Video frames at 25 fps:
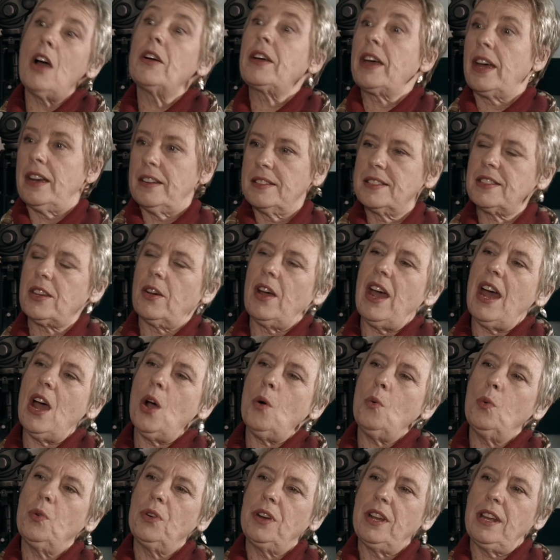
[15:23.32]
Okay, so
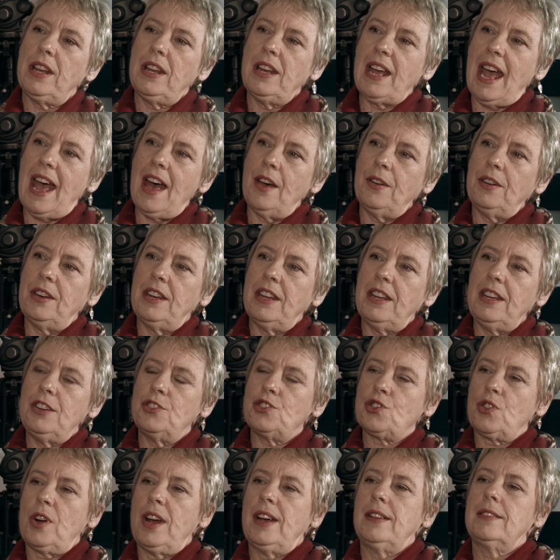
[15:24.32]
how did he
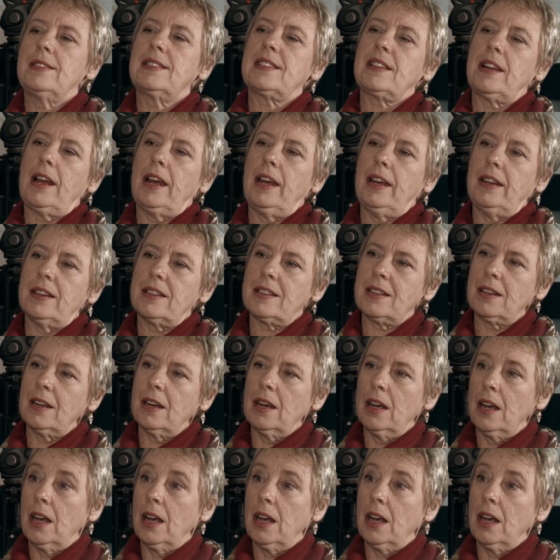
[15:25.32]
translate